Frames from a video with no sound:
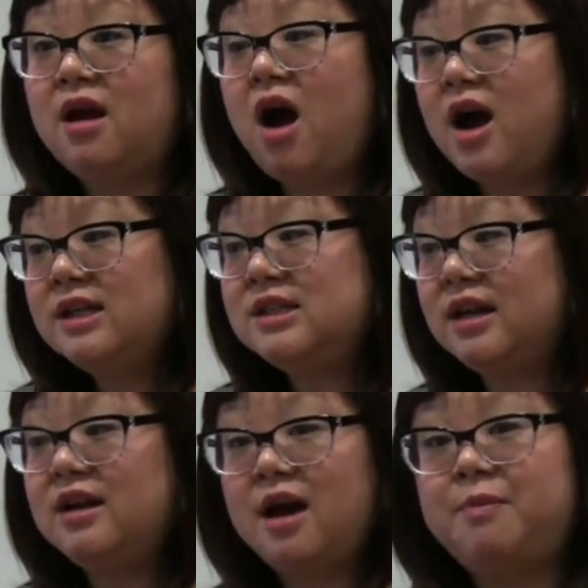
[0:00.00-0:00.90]

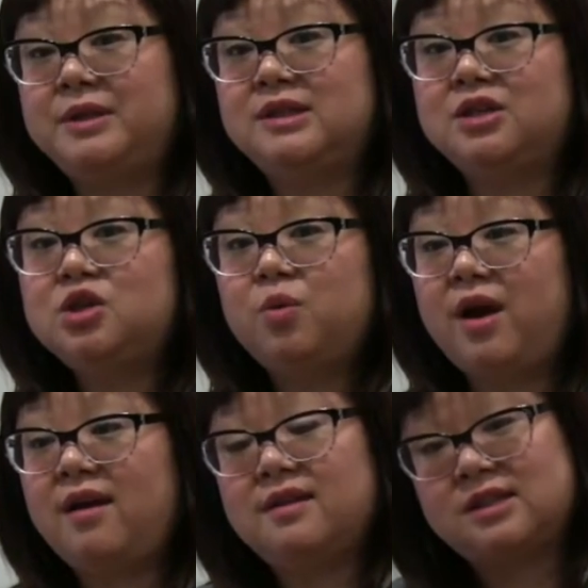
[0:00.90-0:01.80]
it in such a
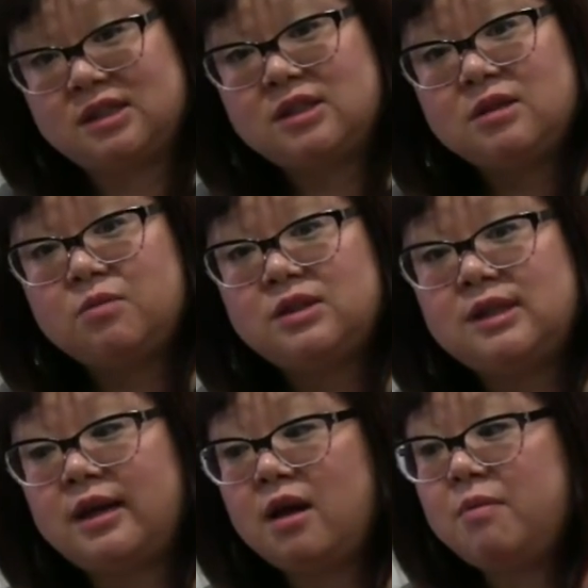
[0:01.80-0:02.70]
way, the system was
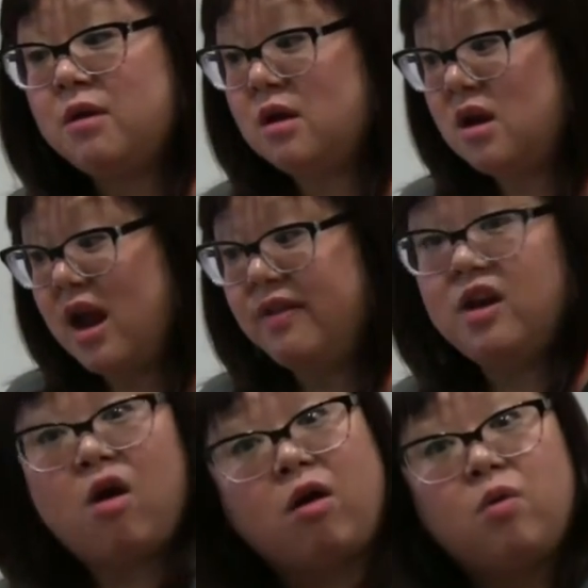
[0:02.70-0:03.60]
set up and
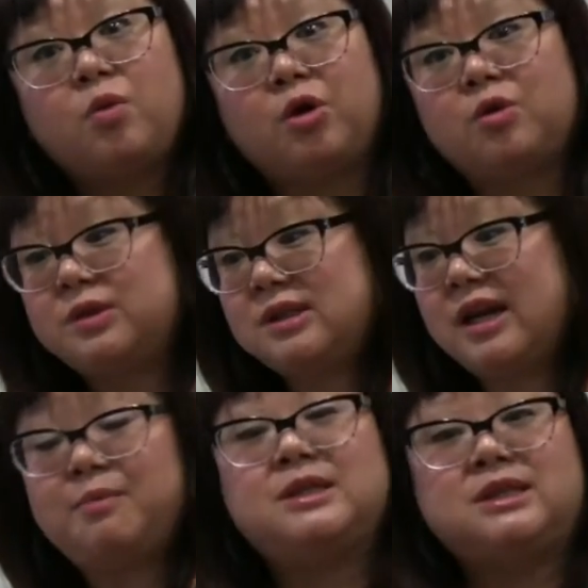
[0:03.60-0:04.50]
the artwork was
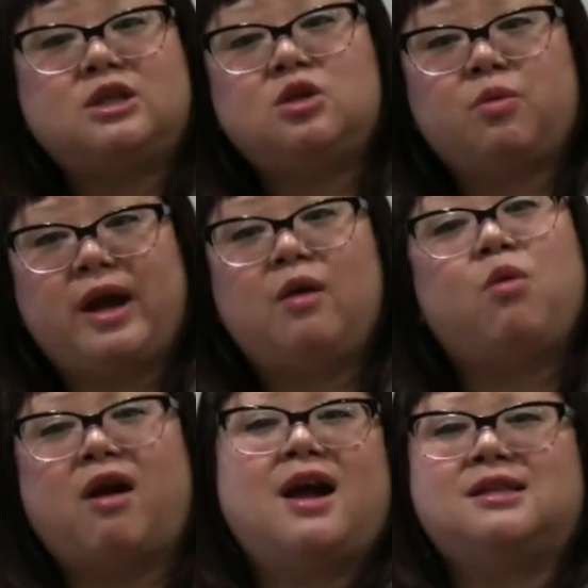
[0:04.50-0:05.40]
set up in such a way
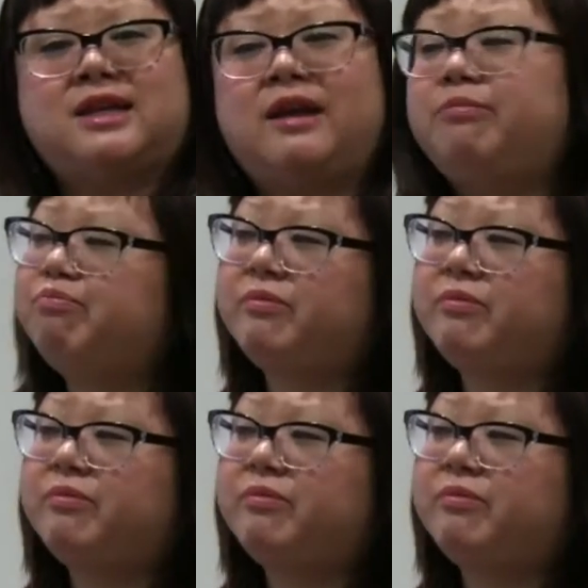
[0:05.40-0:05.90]
where I said,